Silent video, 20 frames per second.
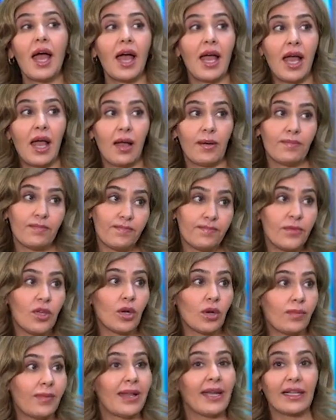
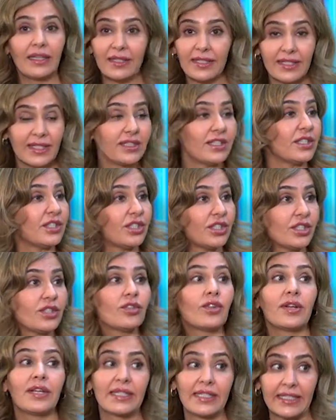medical estheticians
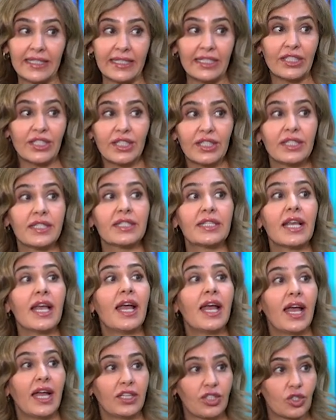or estheticians
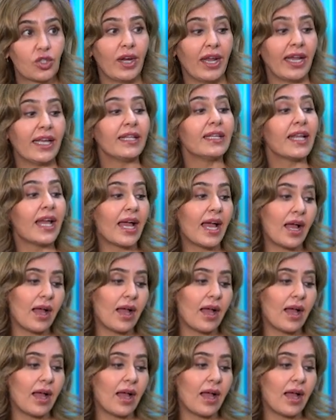and trained.